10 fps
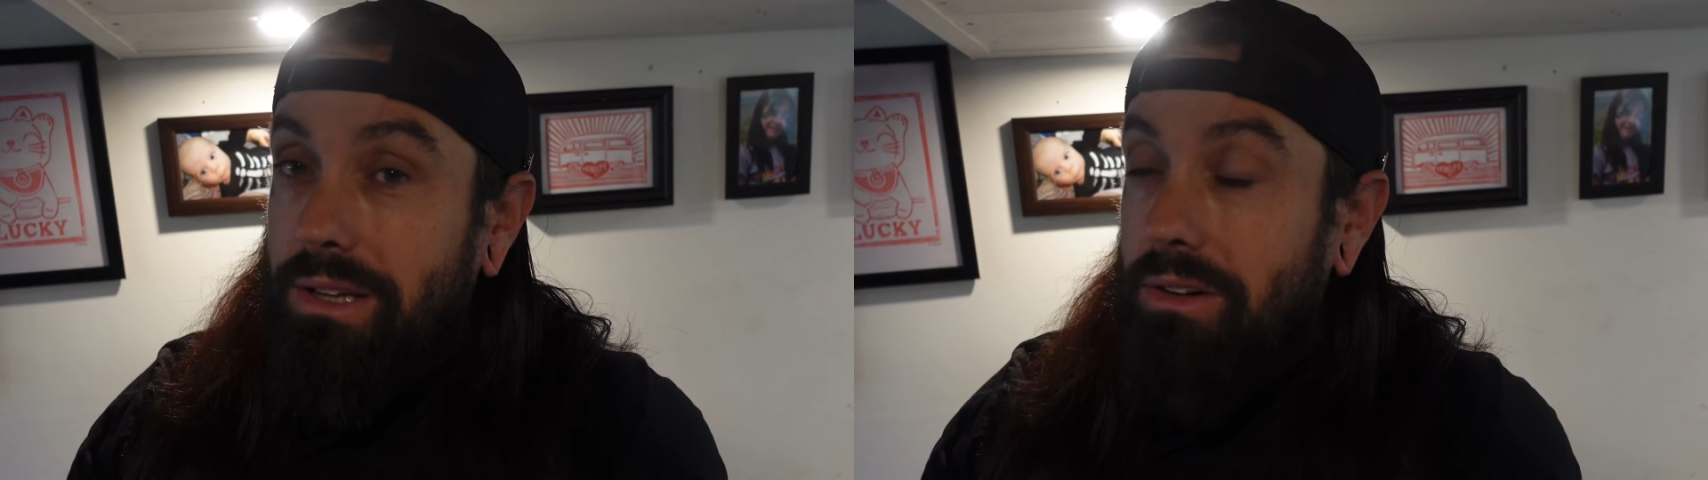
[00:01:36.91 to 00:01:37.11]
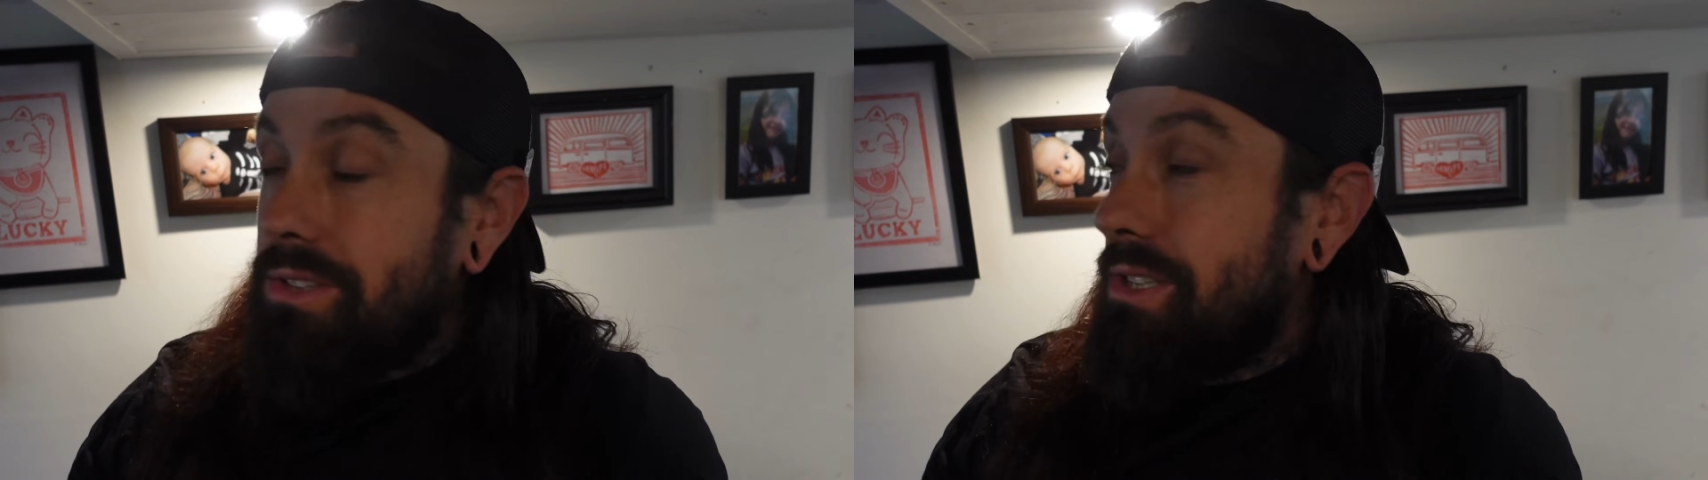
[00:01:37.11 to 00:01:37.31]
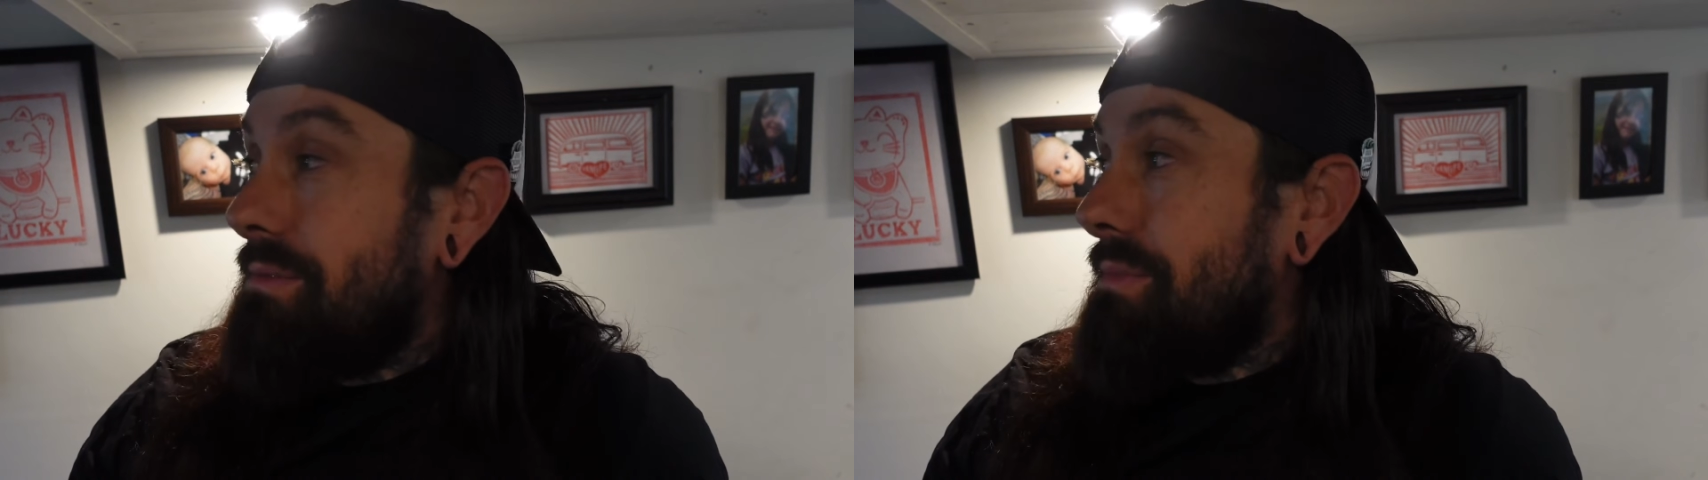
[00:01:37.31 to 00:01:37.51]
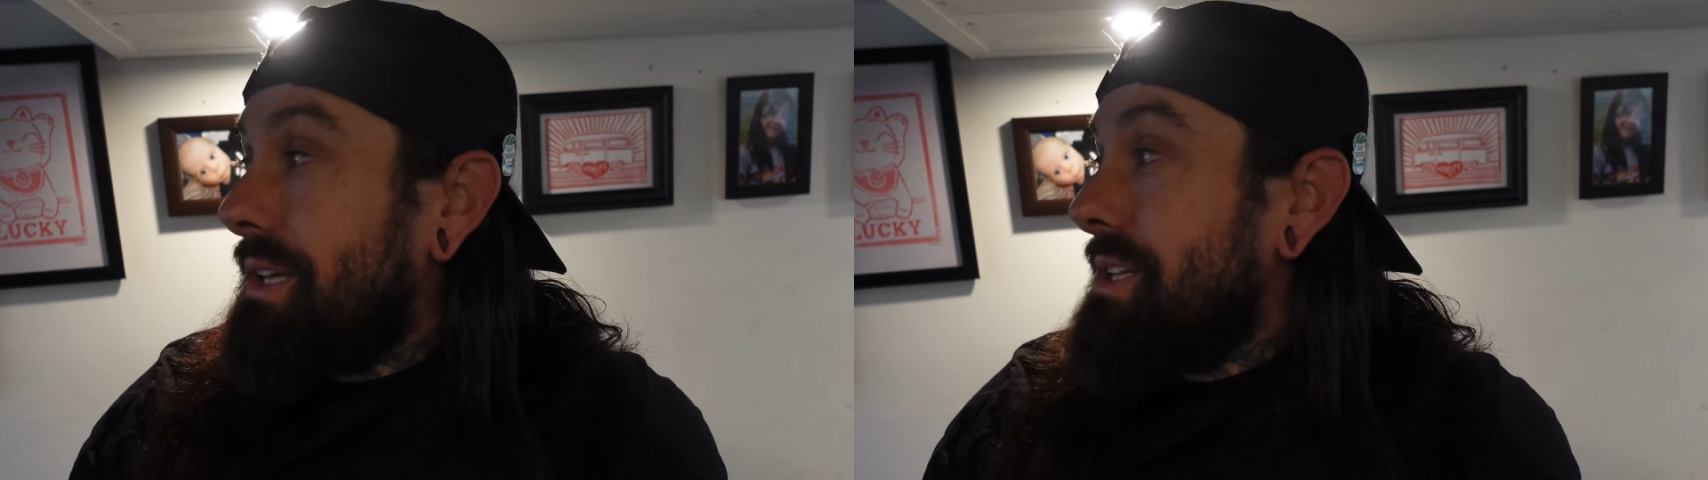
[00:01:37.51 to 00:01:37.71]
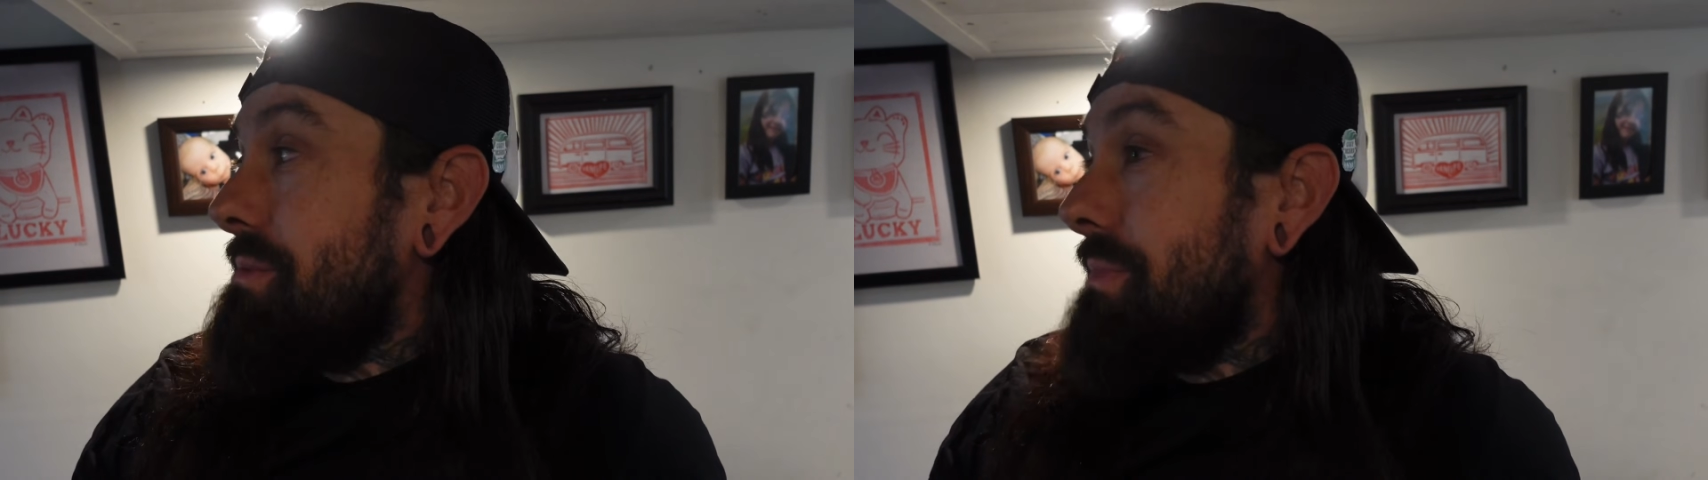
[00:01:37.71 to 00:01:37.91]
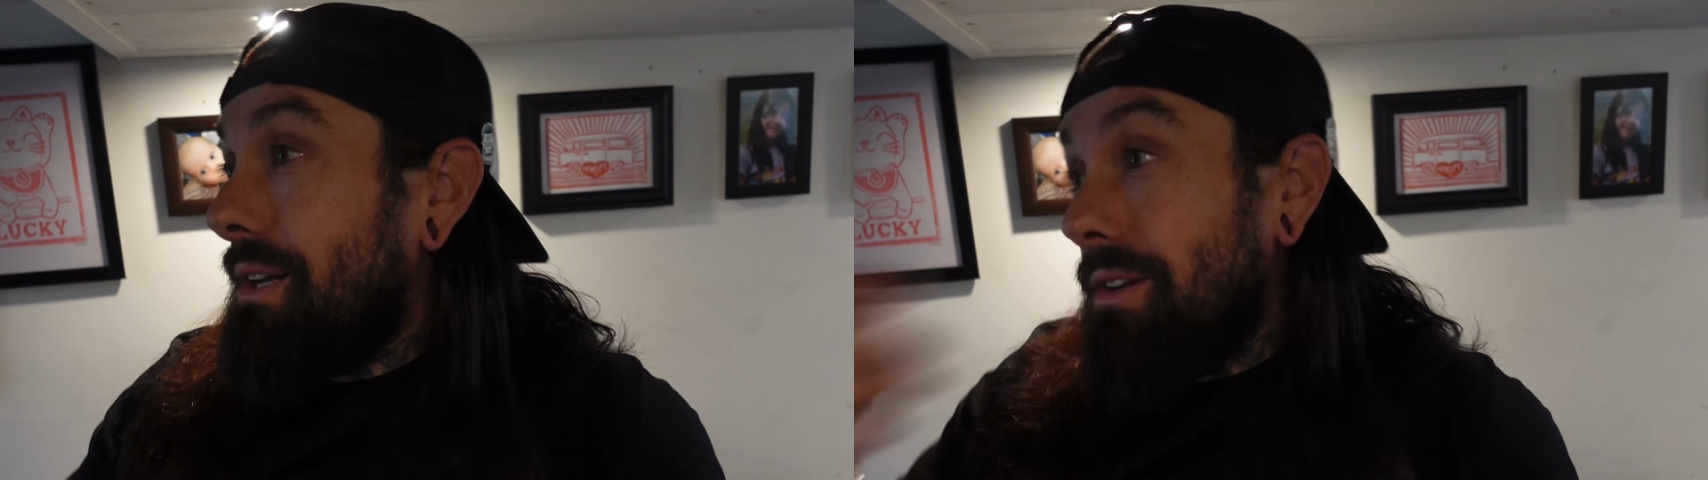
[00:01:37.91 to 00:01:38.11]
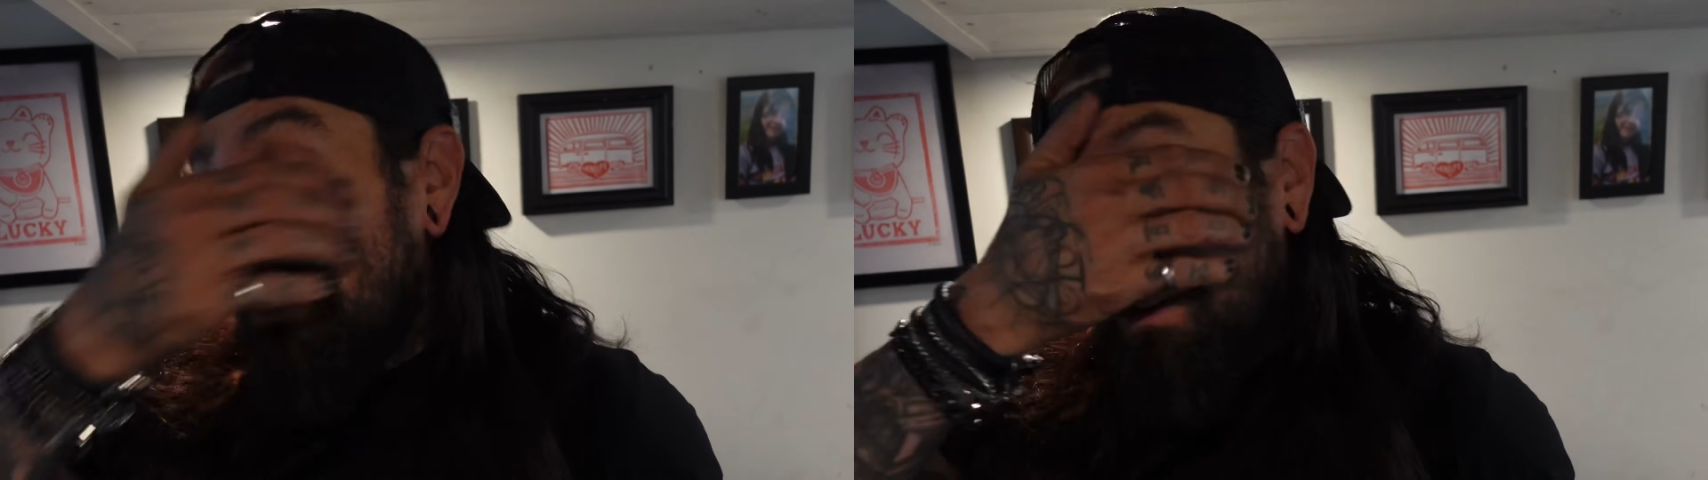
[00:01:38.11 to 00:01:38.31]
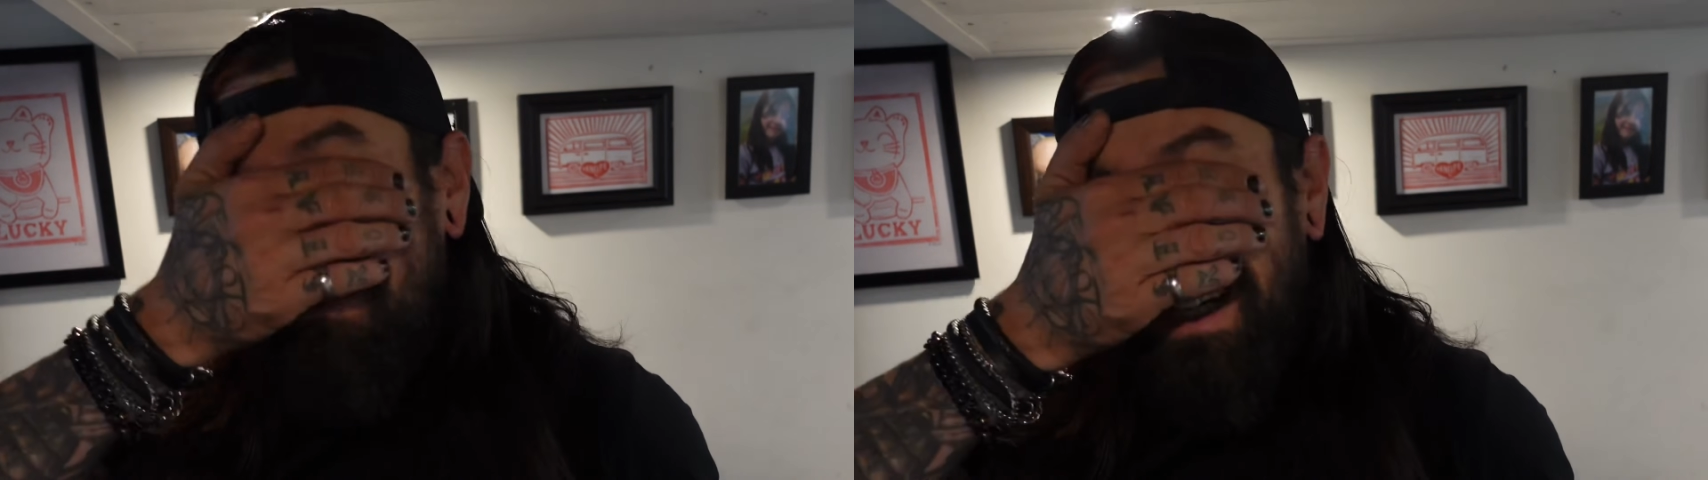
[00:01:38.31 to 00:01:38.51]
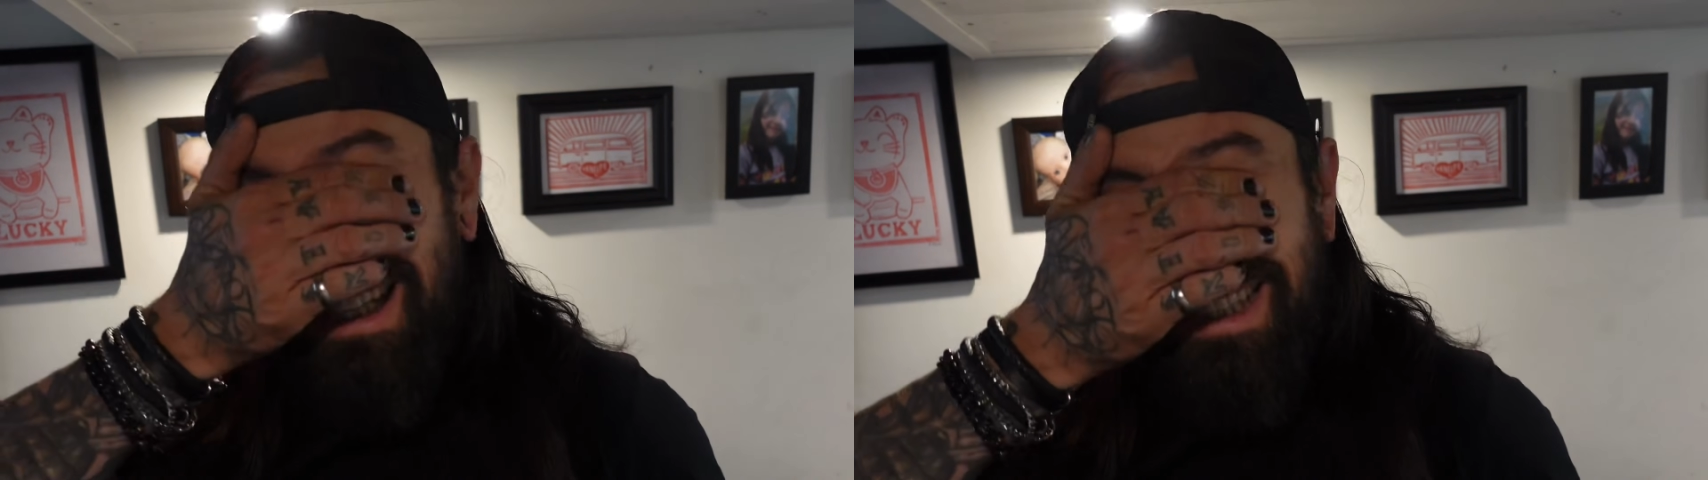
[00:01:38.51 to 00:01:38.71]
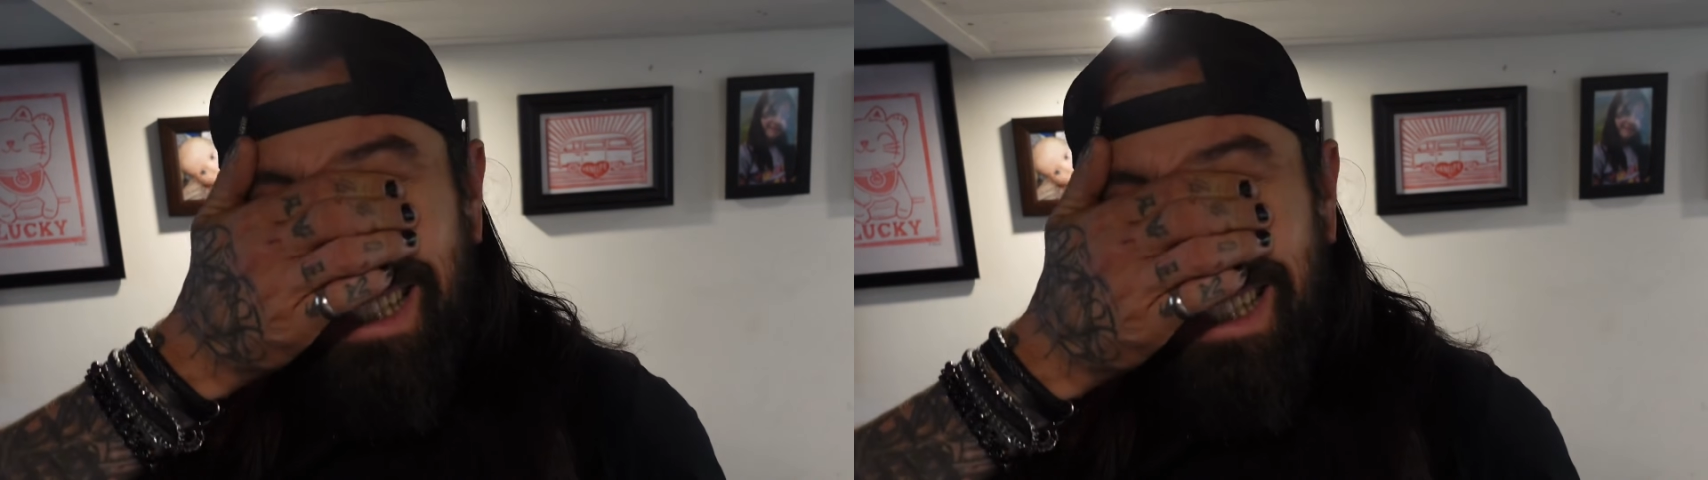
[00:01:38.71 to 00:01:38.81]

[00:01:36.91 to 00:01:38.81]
long-term thing. She might not come back